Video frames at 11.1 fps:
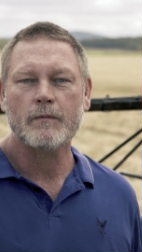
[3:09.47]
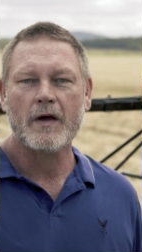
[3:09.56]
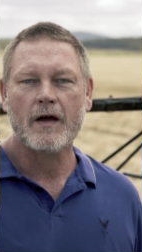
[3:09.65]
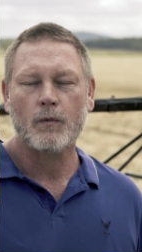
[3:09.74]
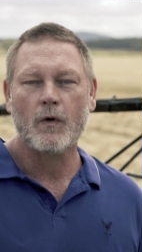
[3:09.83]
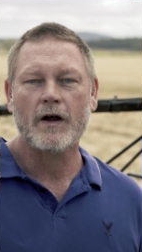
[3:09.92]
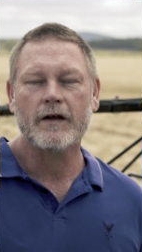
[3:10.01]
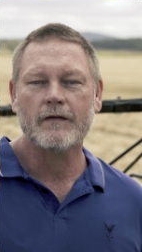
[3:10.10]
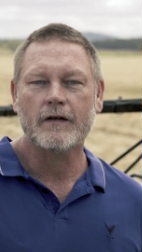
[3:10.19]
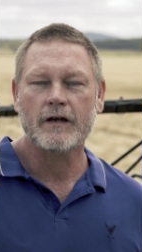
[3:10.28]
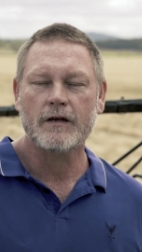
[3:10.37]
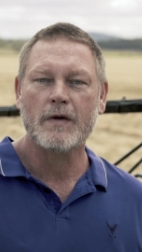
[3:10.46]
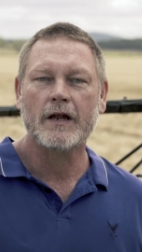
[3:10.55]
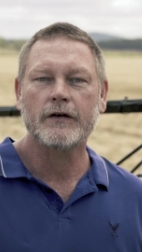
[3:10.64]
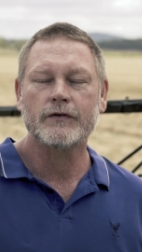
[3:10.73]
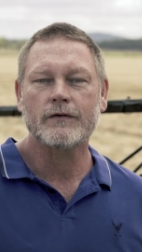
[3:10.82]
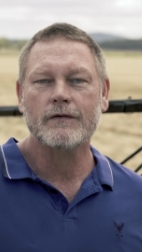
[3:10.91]
about ways that he
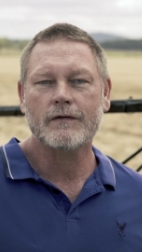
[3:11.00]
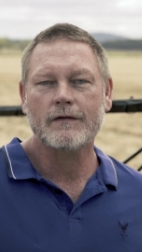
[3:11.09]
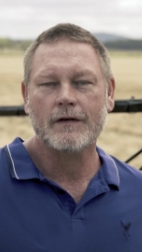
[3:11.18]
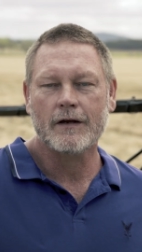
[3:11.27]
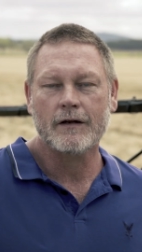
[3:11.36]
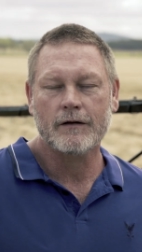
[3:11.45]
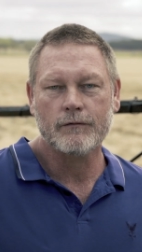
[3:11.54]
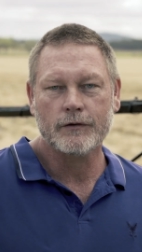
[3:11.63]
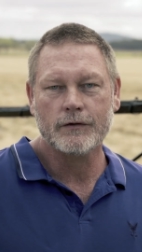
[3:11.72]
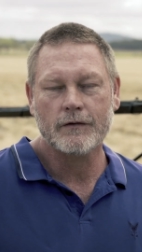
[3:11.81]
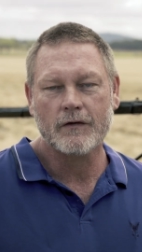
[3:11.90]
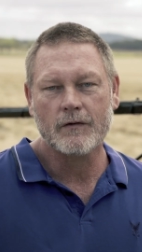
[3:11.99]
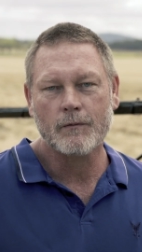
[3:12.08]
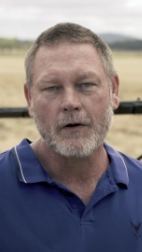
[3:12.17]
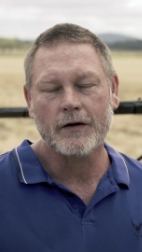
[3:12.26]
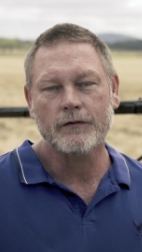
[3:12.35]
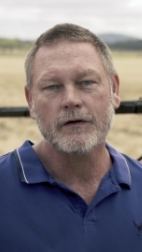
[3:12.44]
manages and reduces
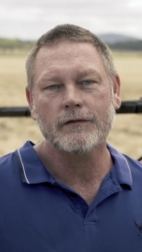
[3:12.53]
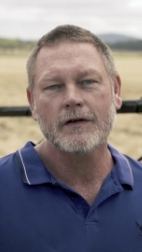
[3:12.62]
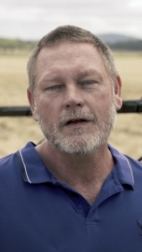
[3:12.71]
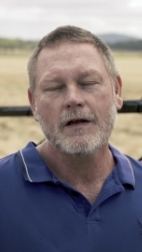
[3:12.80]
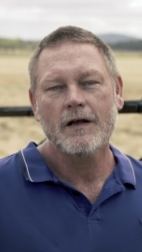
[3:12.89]
spray drift.